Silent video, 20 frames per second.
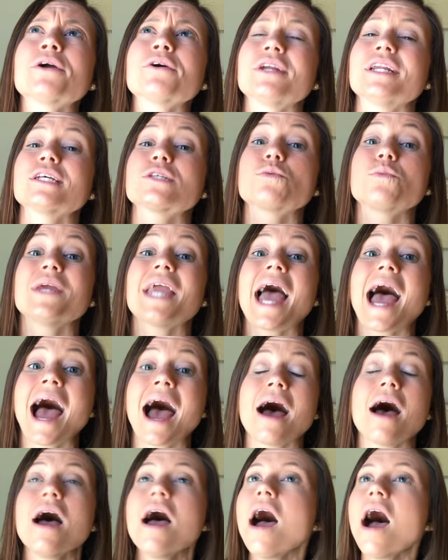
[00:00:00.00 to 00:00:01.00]
goodness,
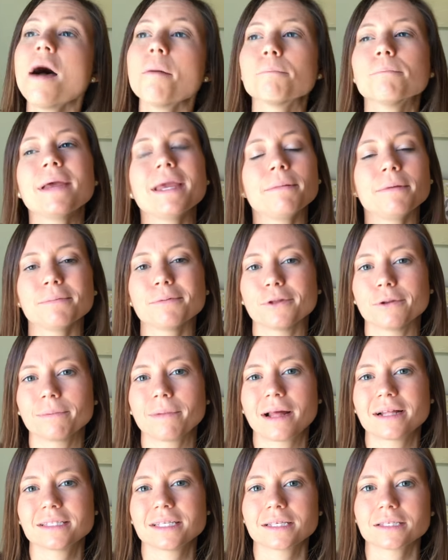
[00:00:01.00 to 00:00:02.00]
maybe Blue
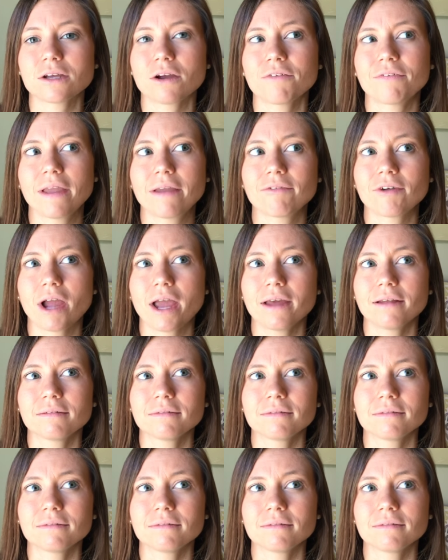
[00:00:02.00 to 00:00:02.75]
Bloods is our favorite.